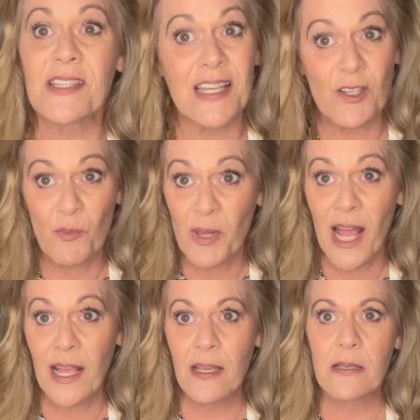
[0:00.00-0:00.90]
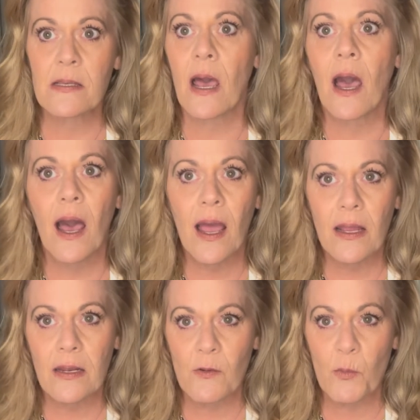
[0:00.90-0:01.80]
These are black heels. I
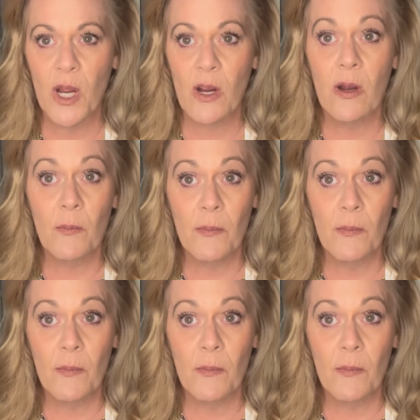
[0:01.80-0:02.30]
could even wear